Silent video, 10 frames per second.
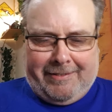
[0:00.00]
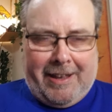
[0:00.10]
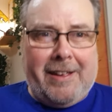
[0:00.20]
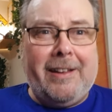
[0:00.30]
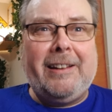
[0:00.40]

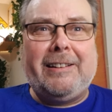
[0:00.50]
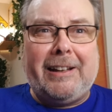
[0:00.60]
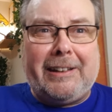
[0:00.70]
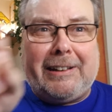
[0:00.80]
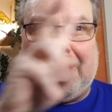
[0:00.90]
Okay,
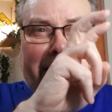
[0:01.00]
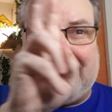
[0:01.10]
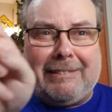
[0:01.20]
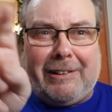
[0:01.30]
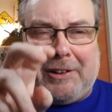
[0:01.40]
clickety-click,
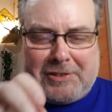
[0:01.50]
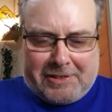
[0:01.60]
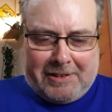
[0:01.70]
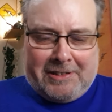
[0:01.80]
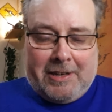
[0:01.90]
either
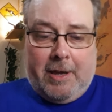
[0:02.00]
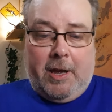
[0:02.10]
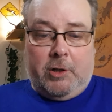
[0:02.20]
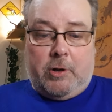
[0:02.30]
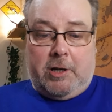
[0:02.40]
side,
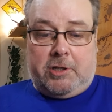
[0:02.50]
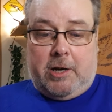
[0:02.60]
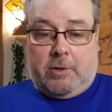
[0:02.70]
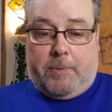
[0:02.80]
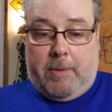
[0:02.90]

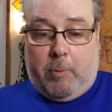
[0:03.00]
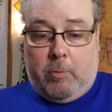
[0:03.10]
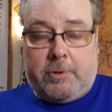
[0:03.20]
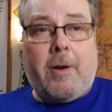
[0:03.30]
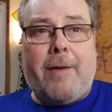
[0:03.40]
transgender
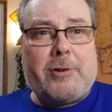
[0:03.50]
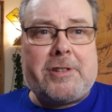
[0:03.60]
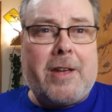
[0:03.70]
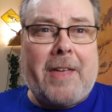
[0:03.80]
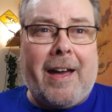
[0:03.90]
people. Don't ever
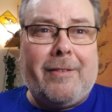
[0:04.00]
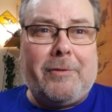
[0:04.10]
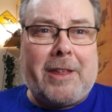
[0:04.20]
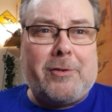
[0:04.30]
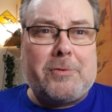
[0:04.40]
say that
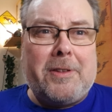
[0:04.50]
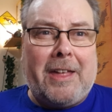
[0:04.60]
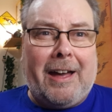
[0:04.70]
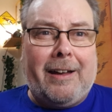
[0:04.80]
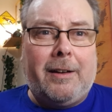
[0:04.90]
without doing that.